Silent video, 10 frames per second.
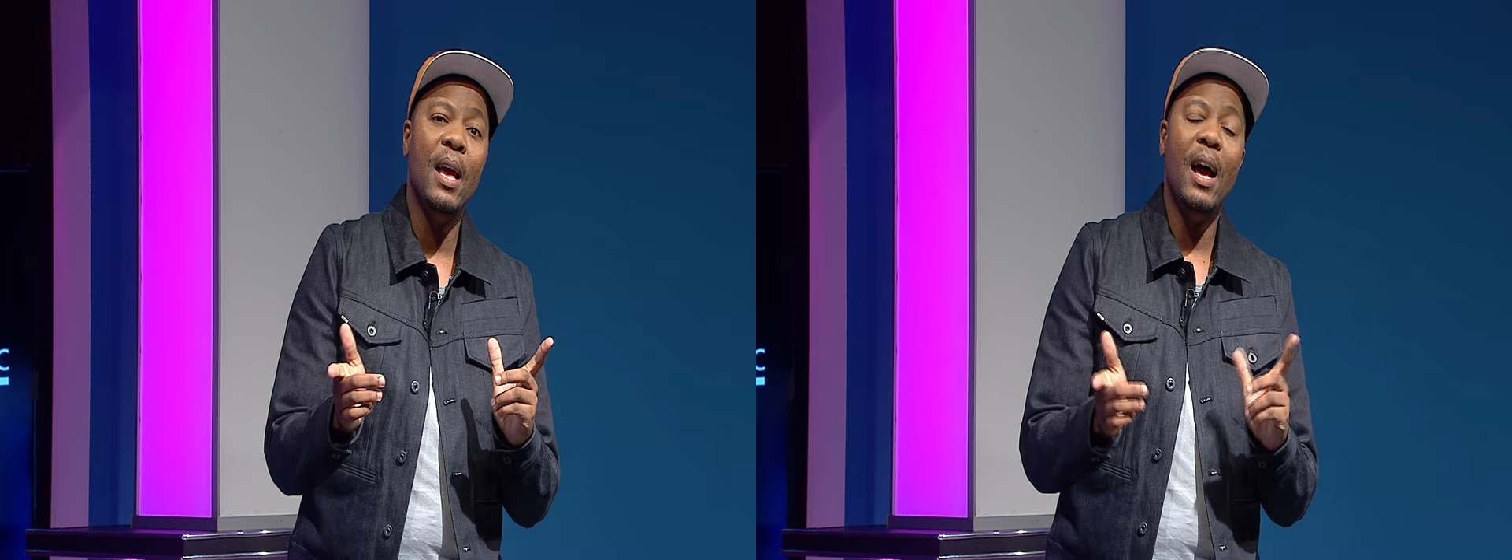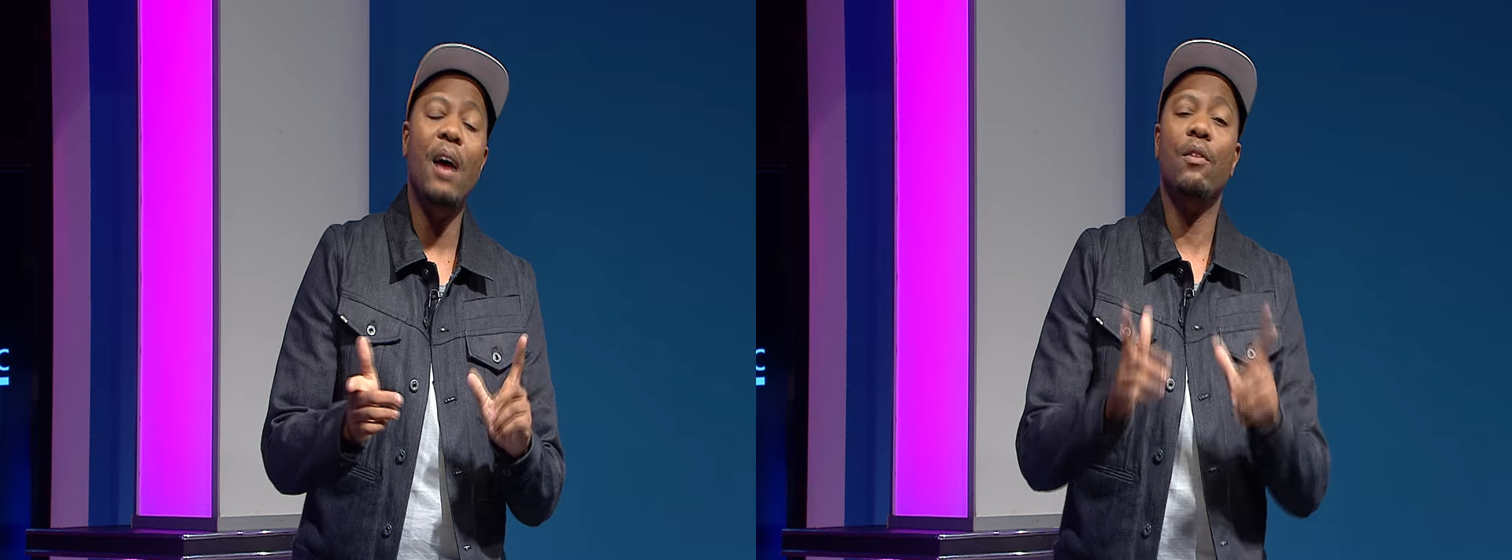
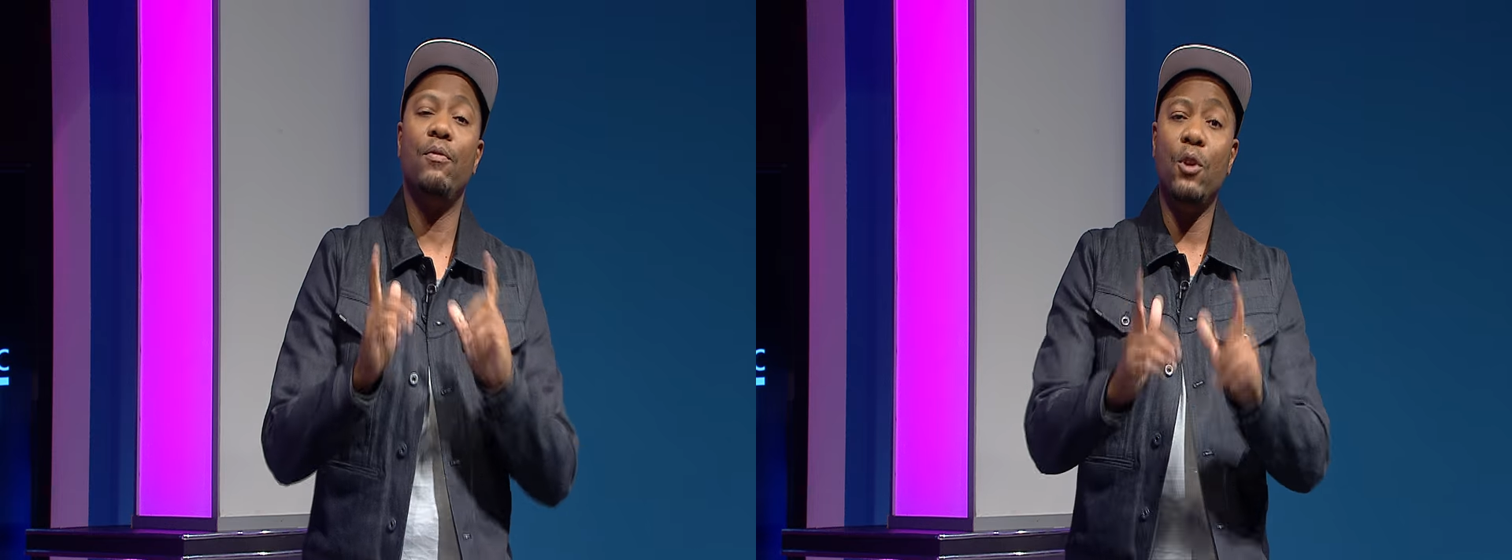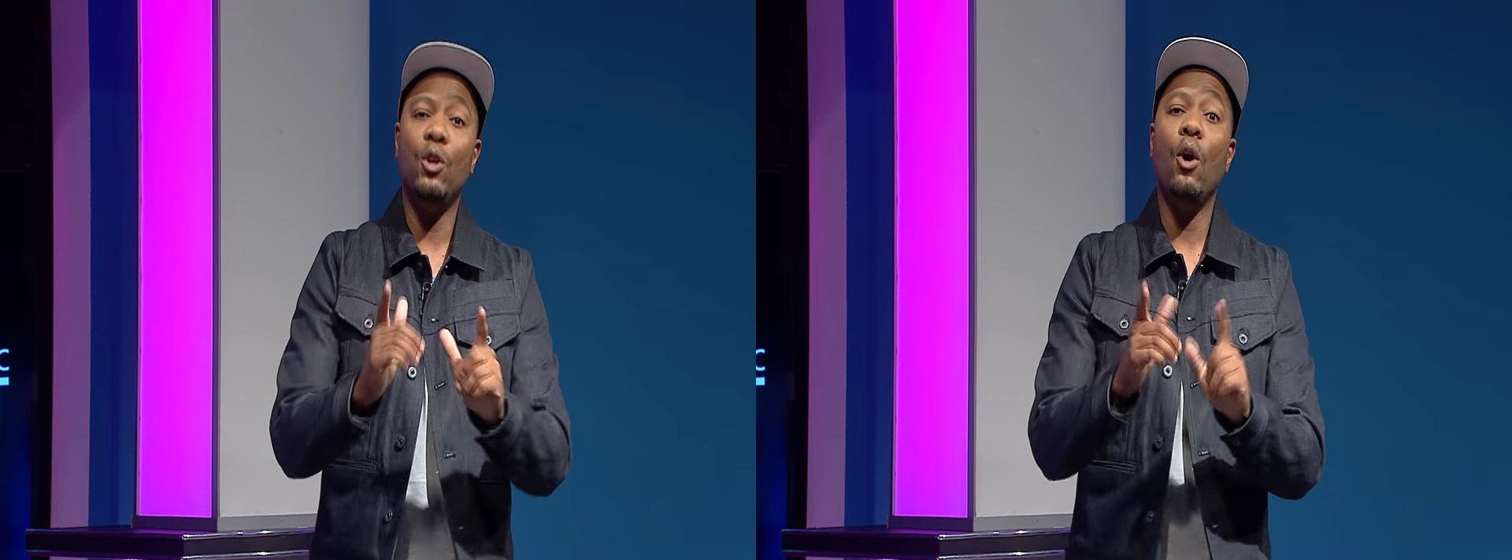I have a
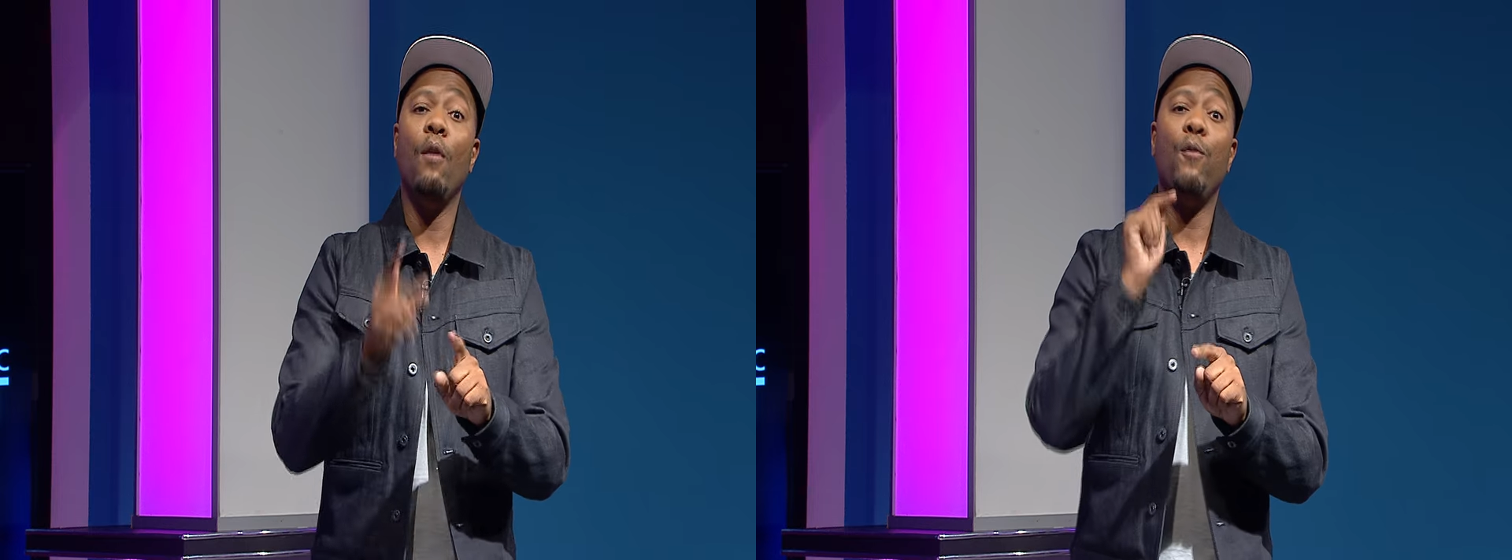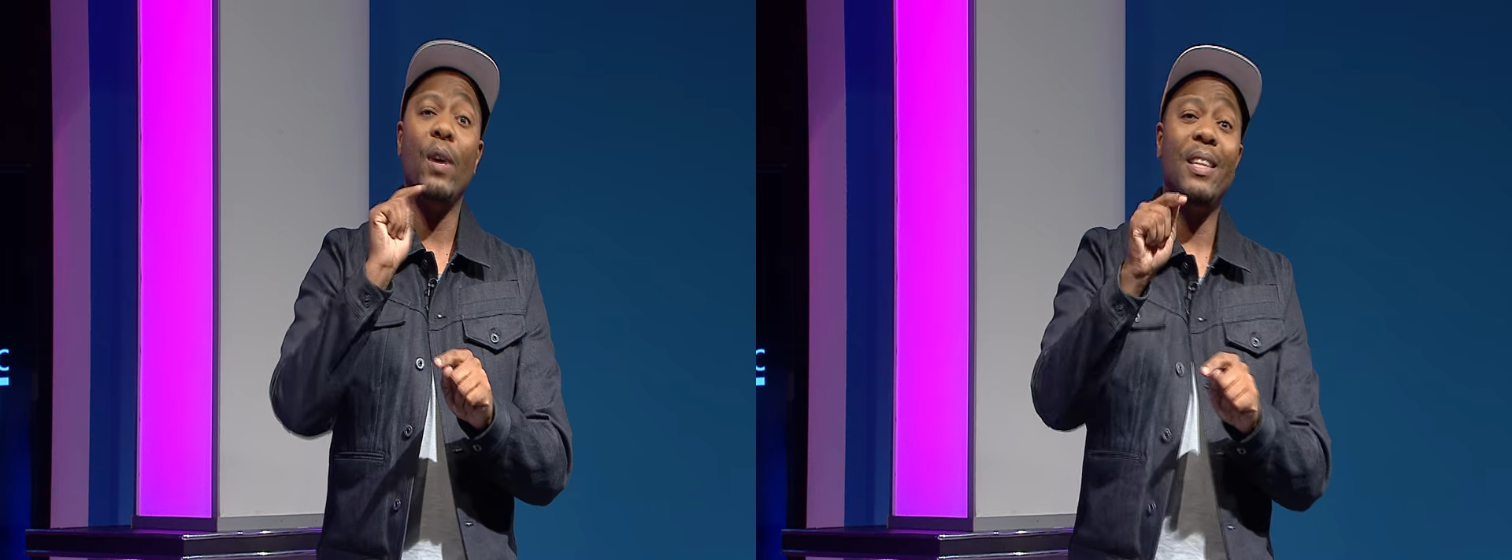video
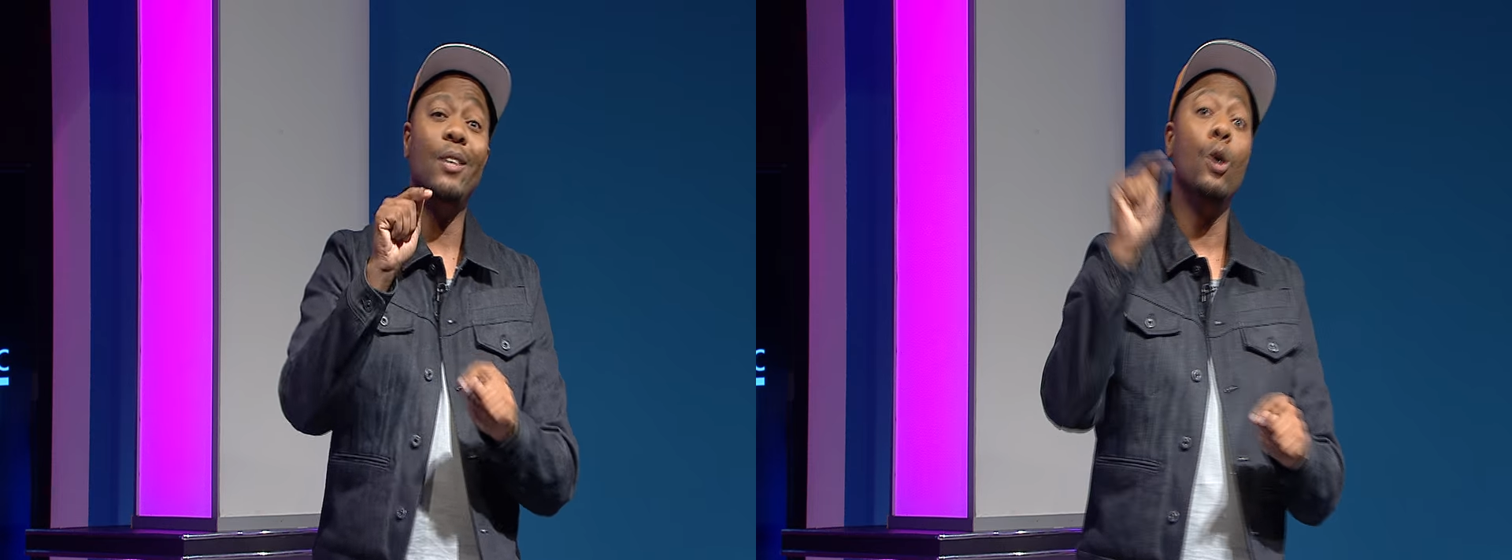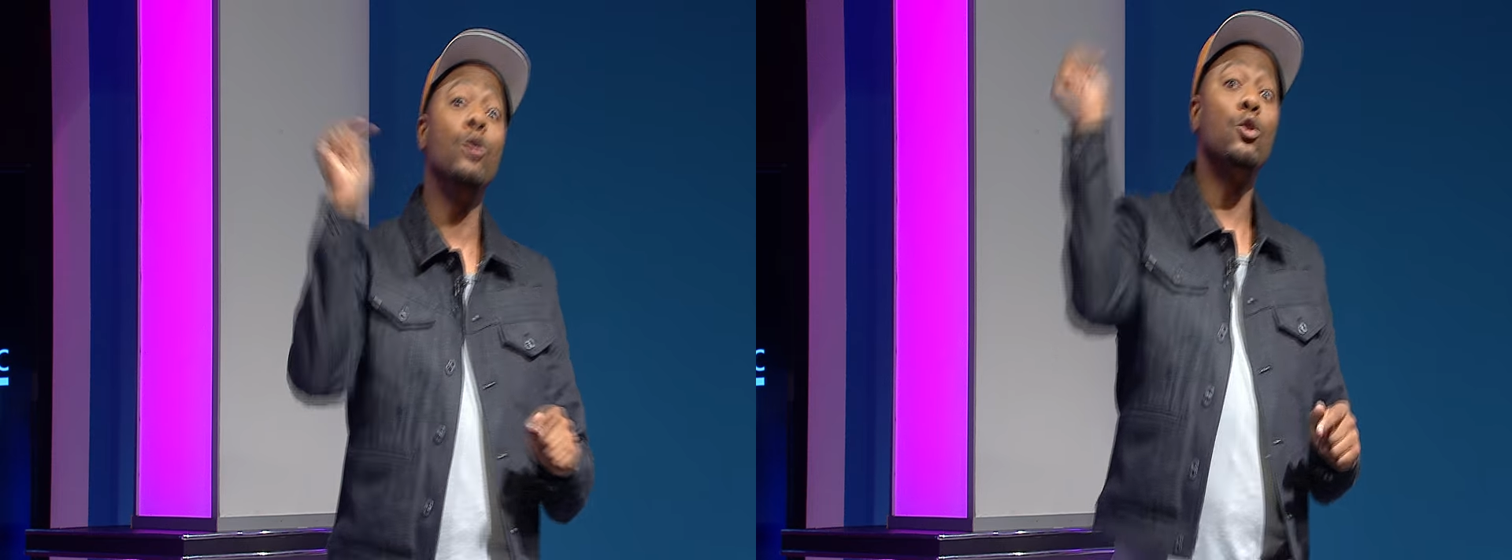of what they
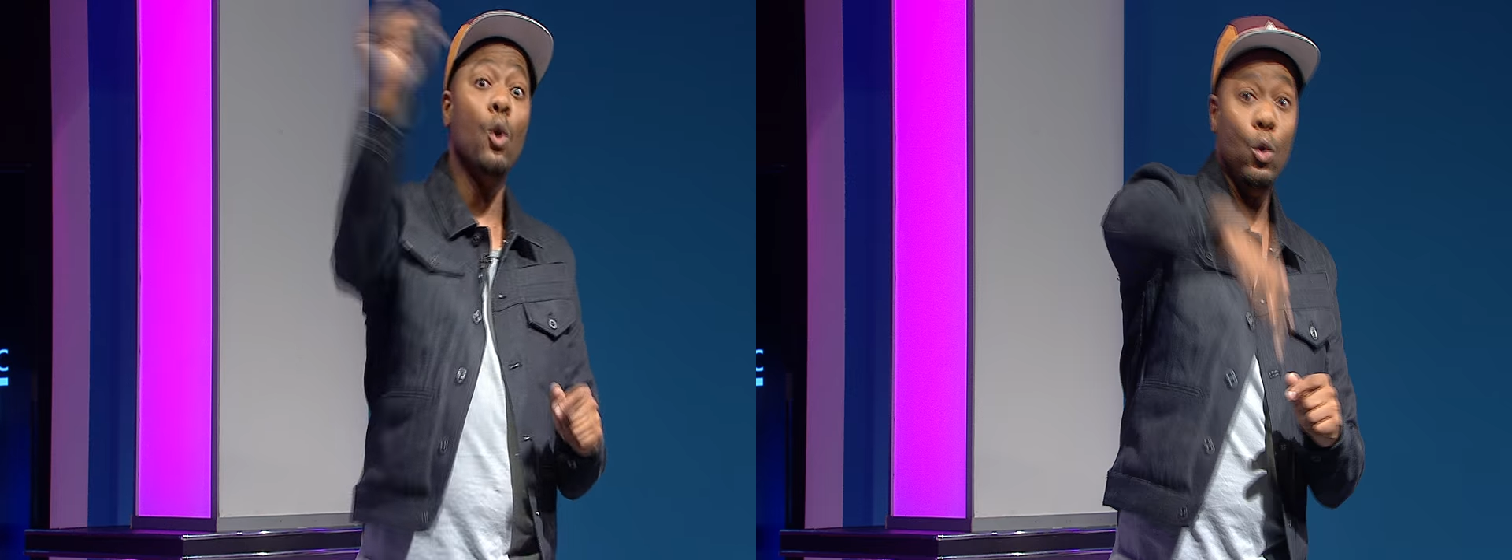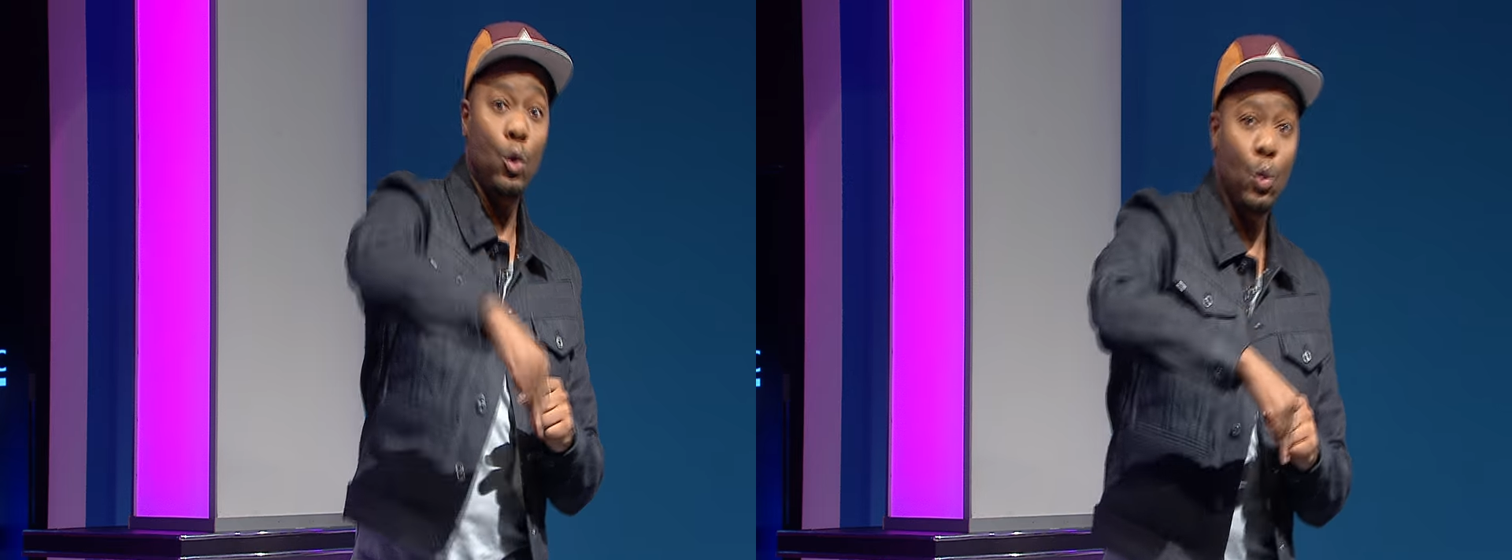don't
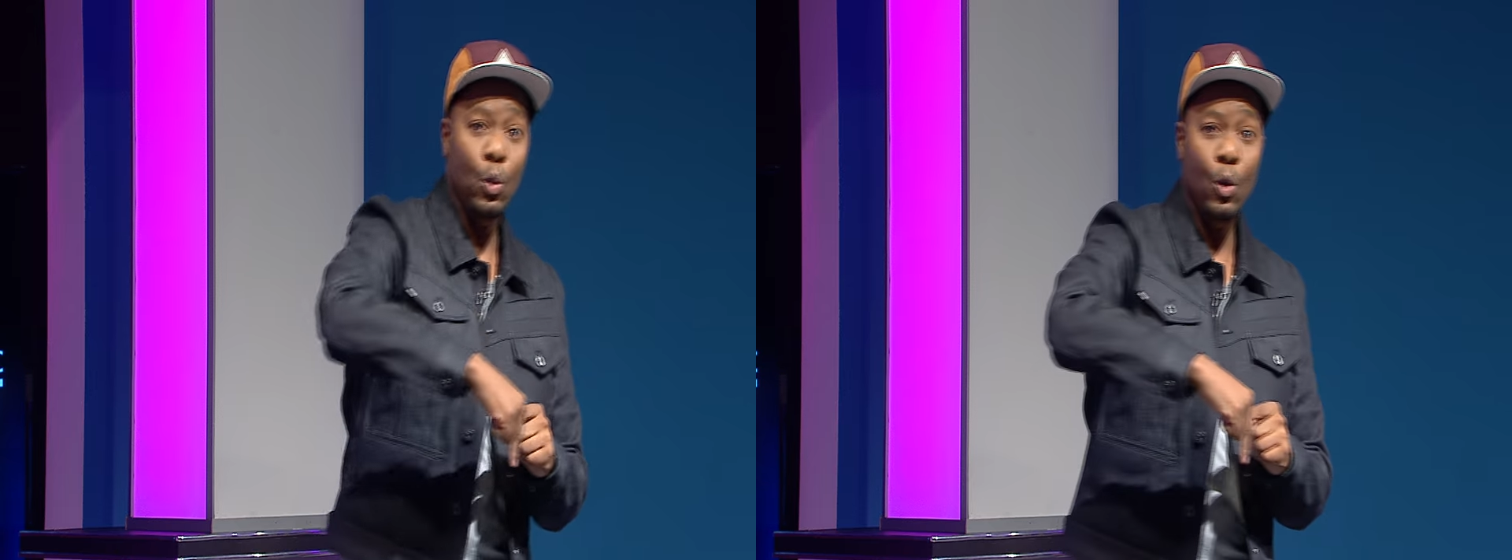show you.